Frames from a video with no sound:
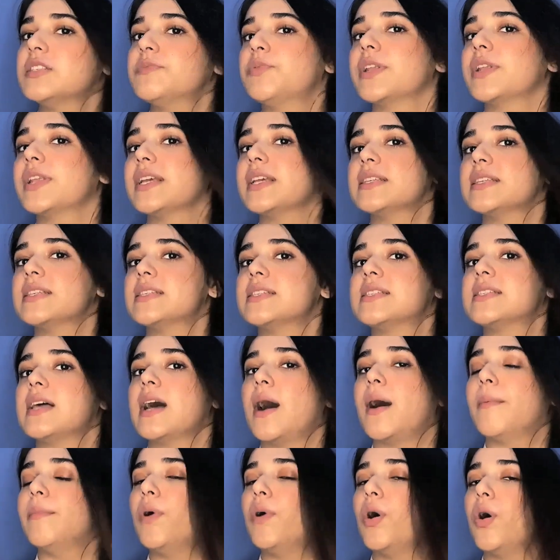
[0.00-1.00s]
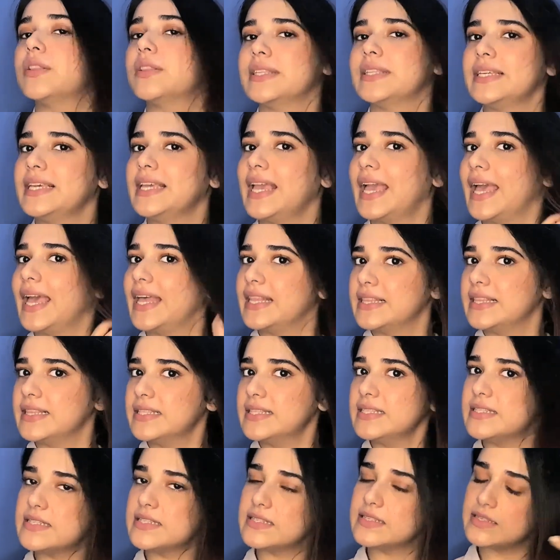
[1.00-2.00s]
putting some on the
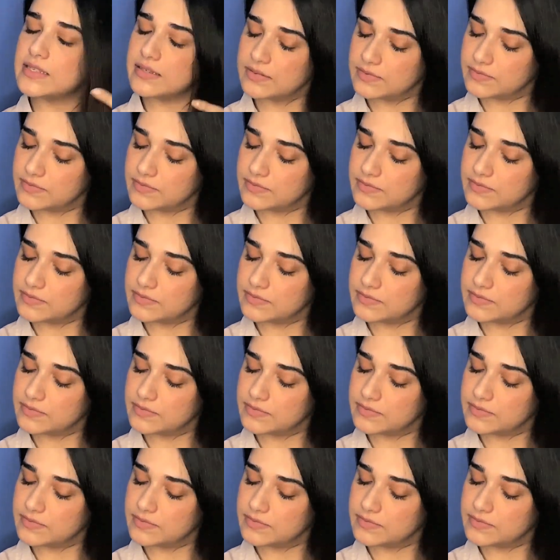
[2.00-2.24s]
ends.